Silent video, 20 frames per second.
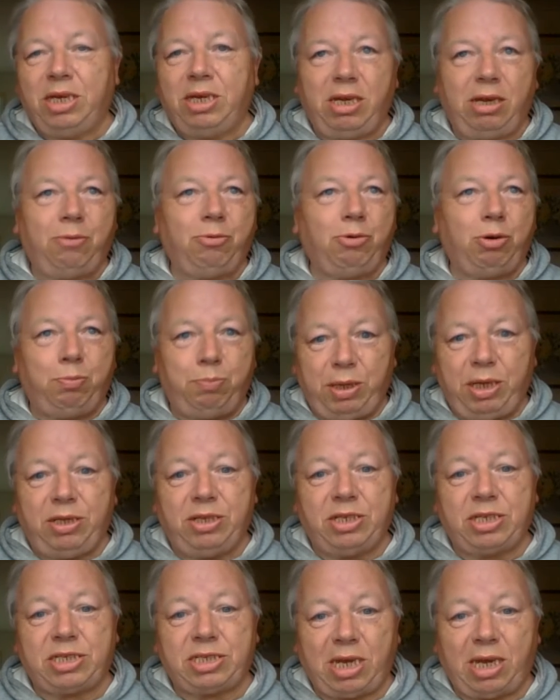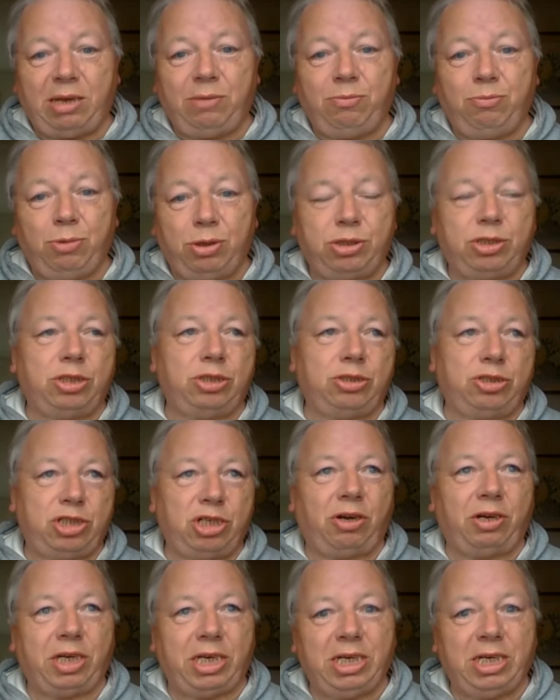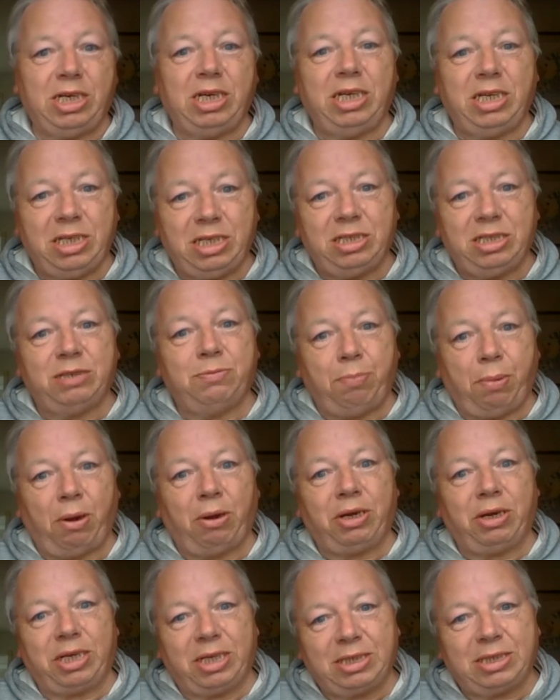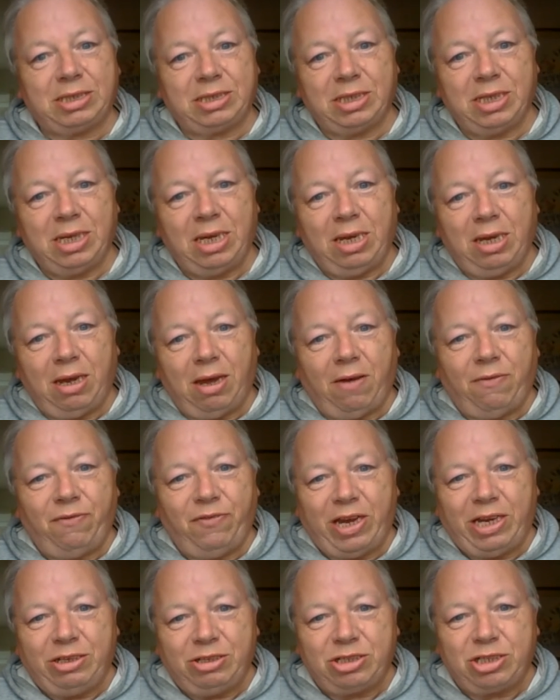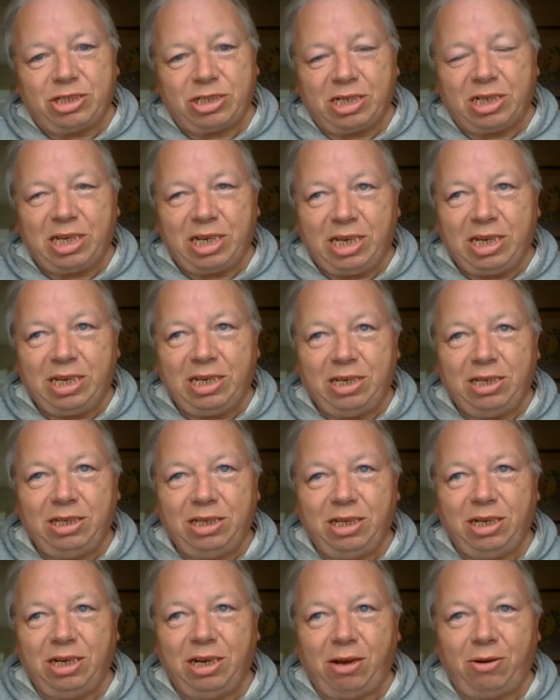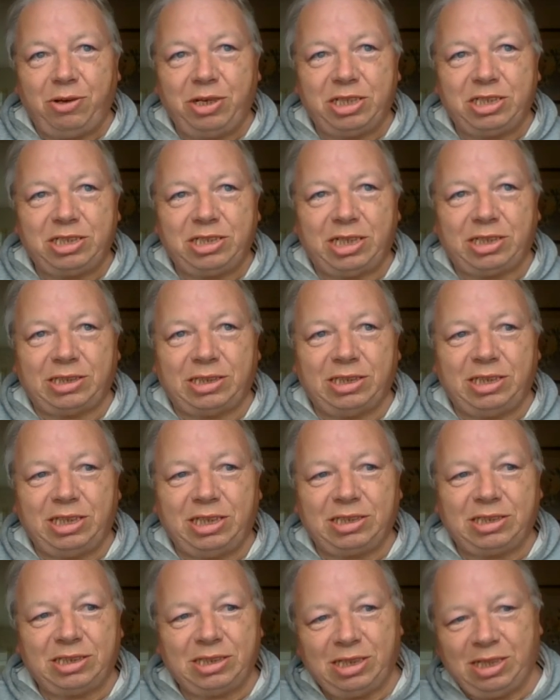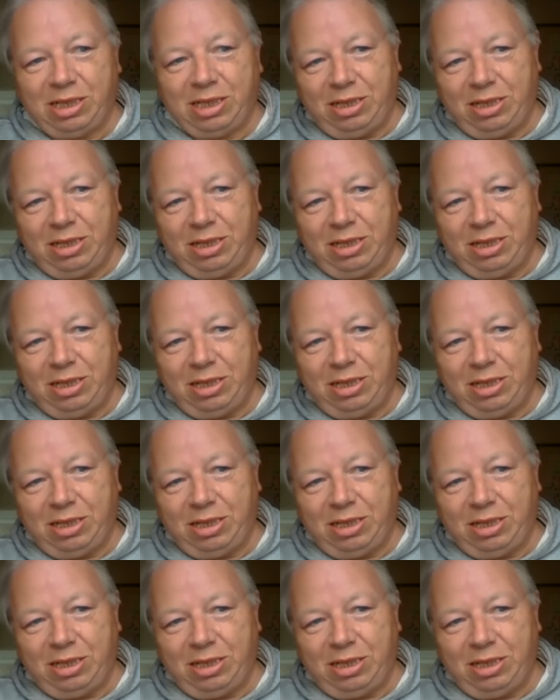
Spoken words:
It will be the same with the Chinese bikes eventually, it's just this